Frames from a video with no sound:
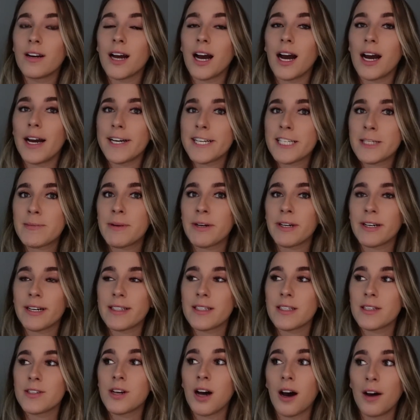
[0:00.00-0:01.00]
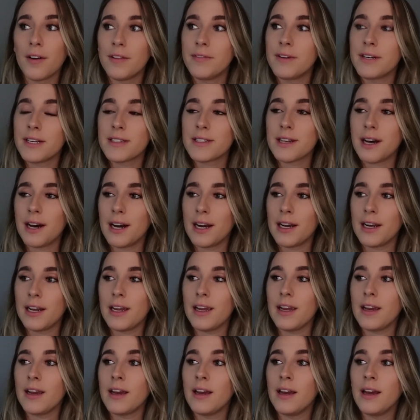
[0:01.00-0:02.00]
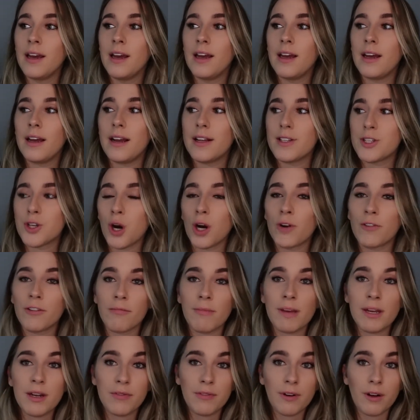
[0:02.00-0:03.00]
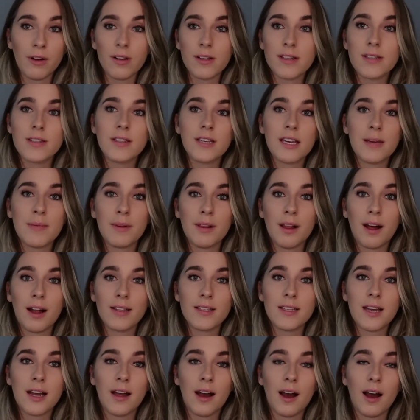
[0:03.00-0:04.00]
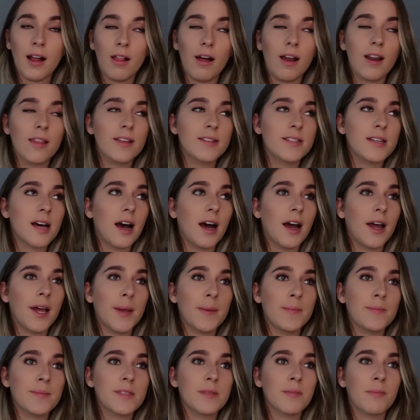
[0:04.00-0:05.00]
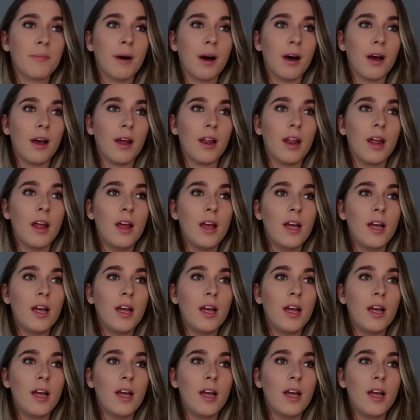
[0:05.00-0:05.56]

I experience a ton of anxiety, It's hard for me to fall asleep a lot, a lot of the times, but